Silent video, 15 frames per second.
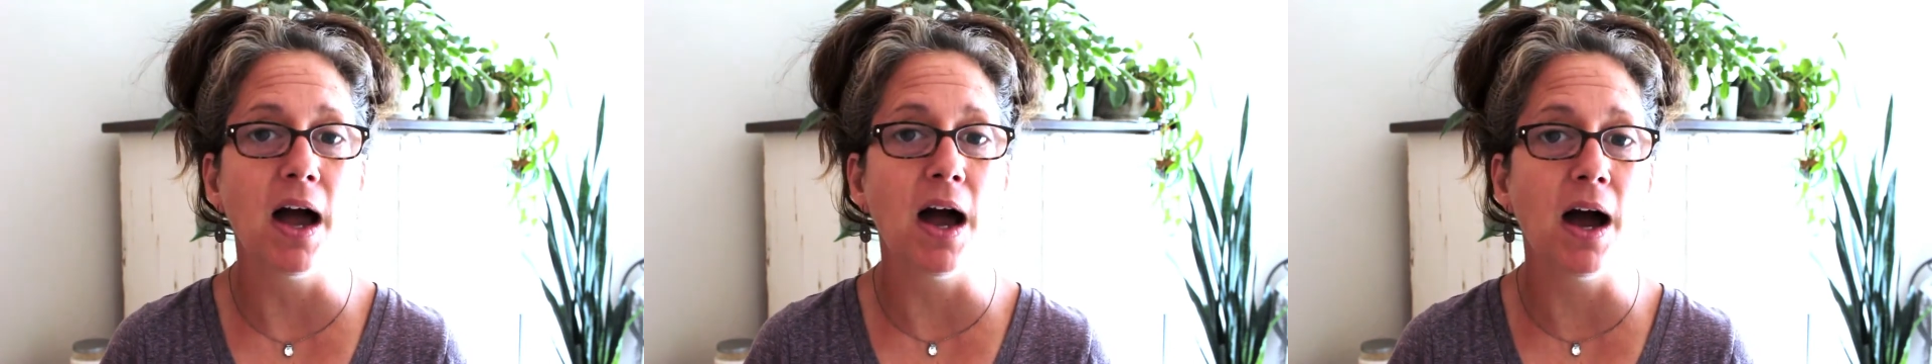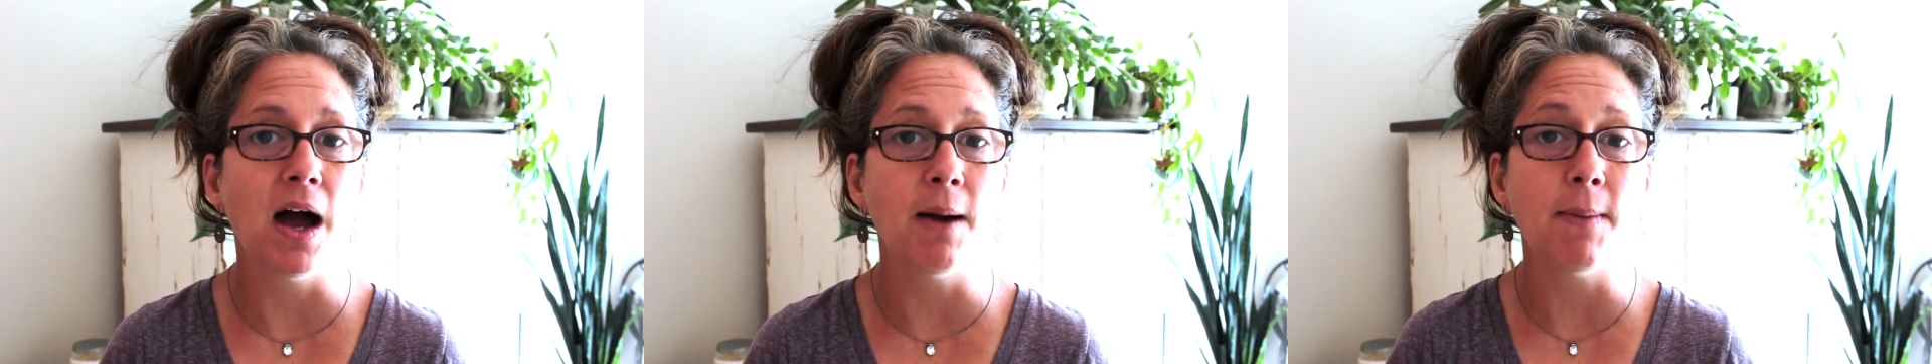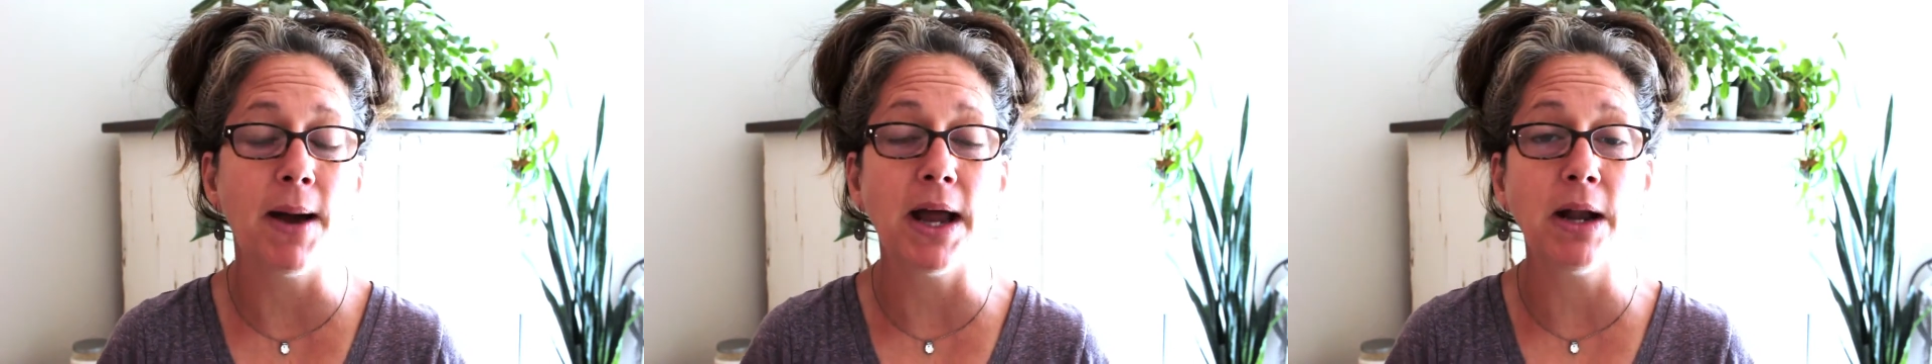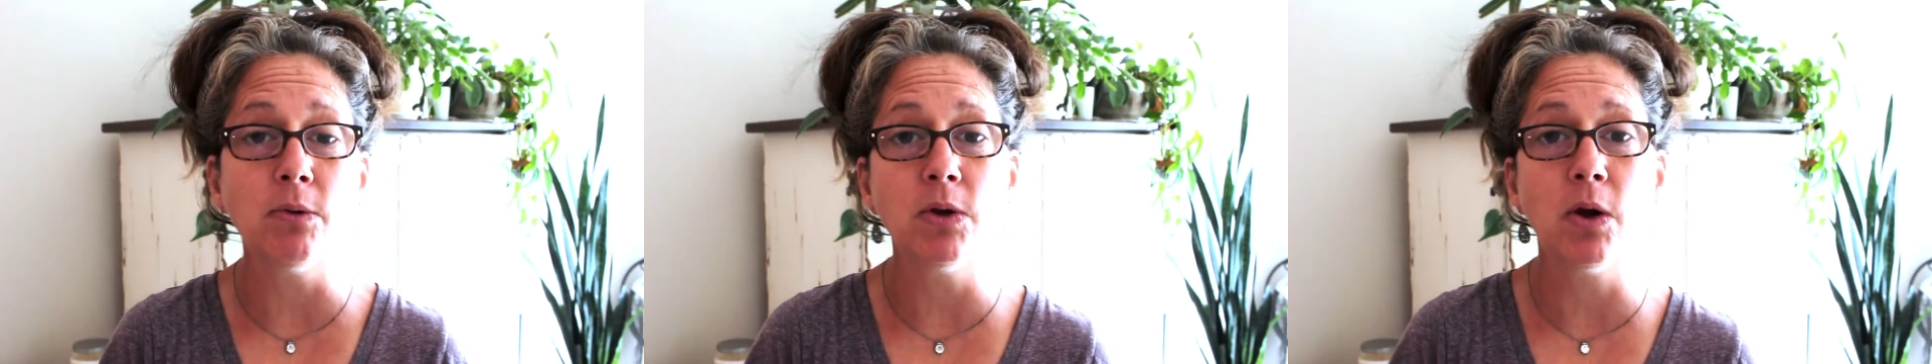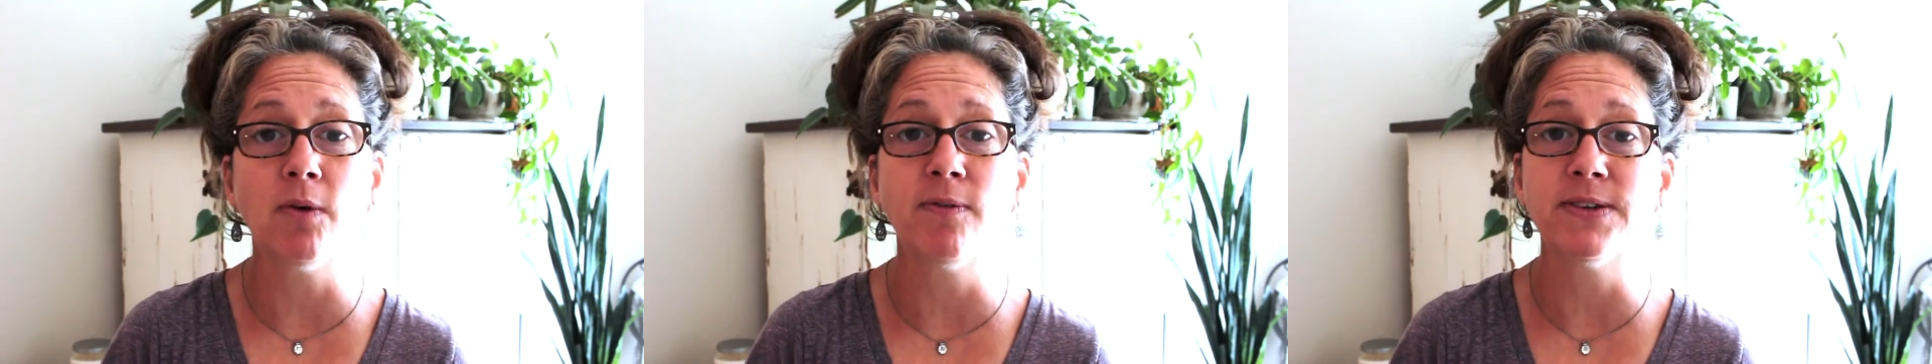Um, I
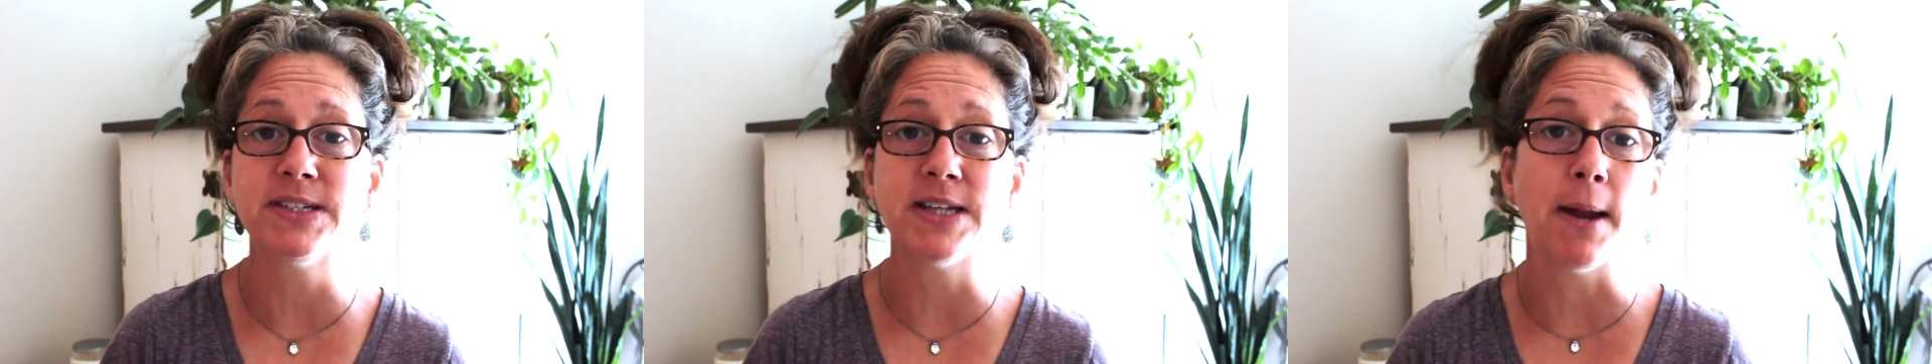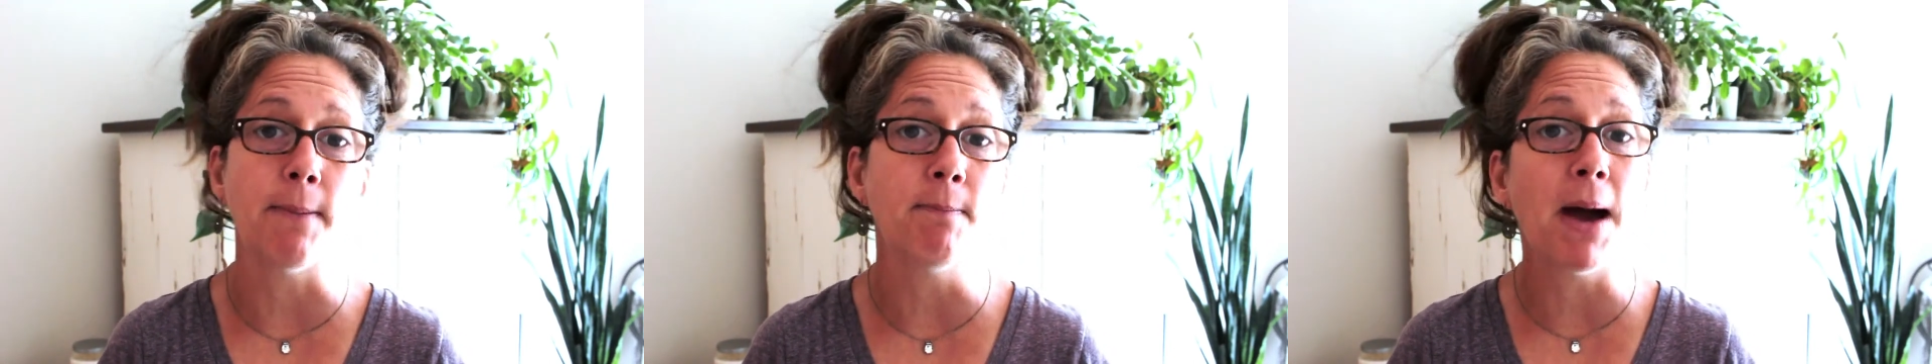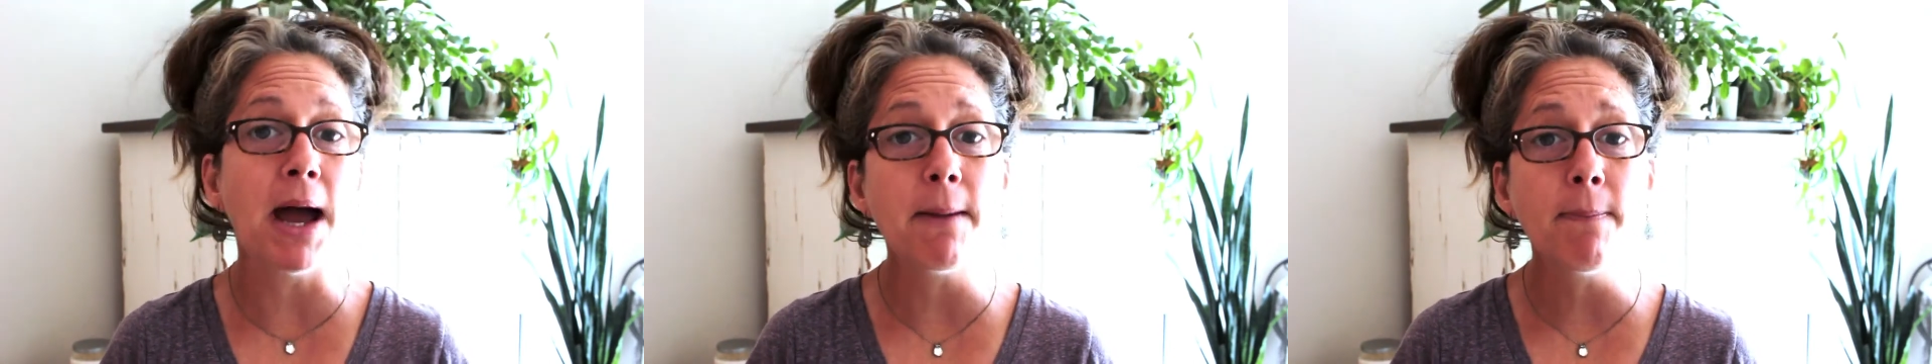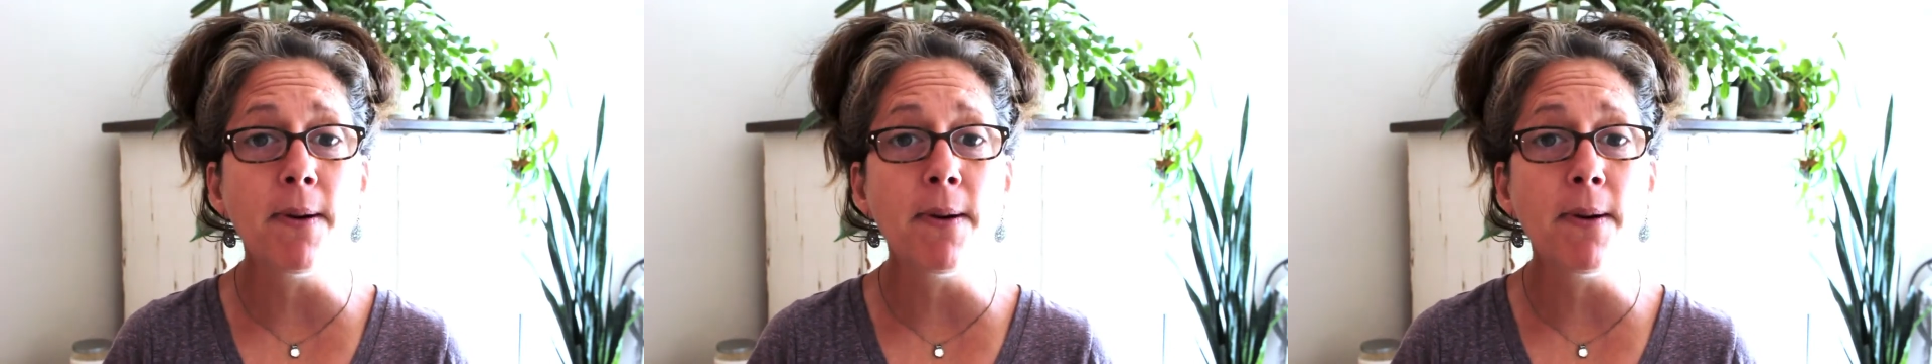don't know if it's on my